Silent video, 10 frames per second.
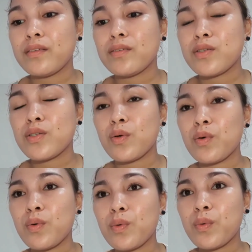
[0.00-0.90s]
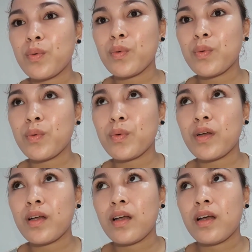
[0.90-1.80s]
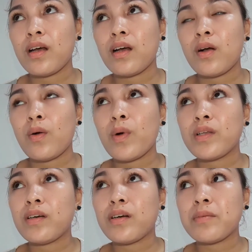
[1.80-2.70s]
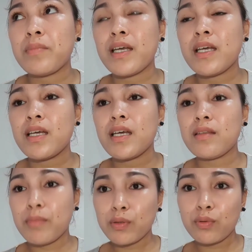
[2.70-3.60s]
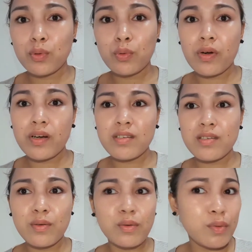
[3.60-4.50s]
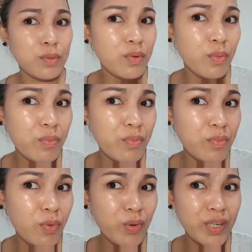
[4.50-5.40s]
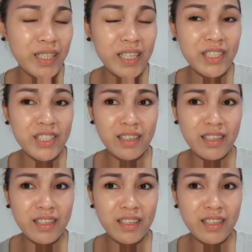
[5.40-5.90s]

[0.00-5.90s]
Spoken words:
So, 1 hour mahigit, magto 2 hours. So, oily na siya,